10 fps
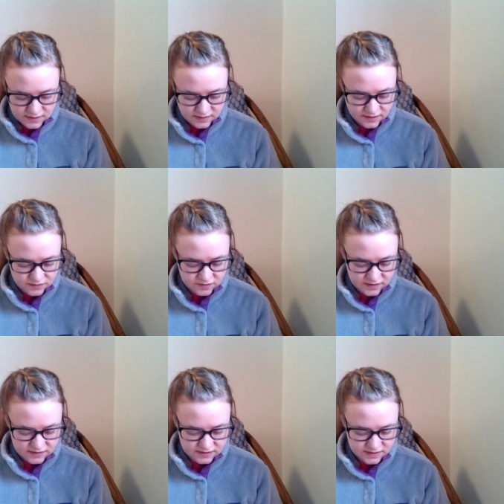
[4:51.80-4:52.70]
the
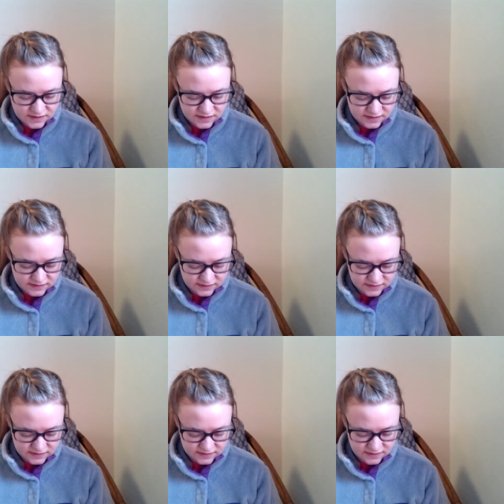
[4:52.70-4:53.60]
address is
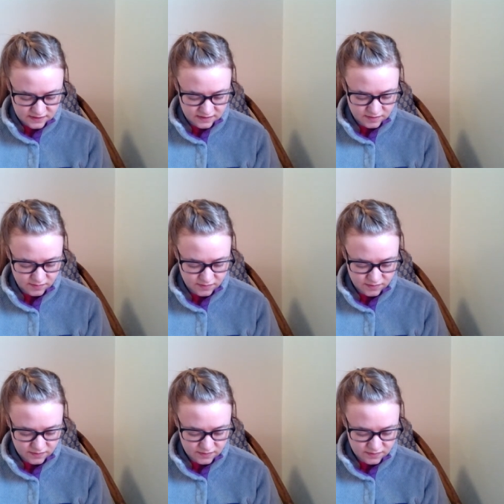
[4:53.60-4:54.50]
listed on the
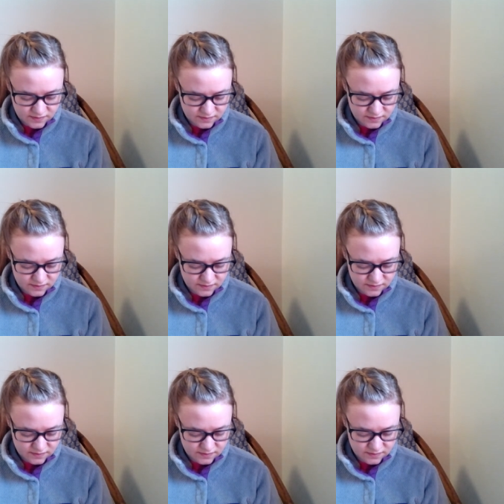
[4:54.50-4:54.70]
board.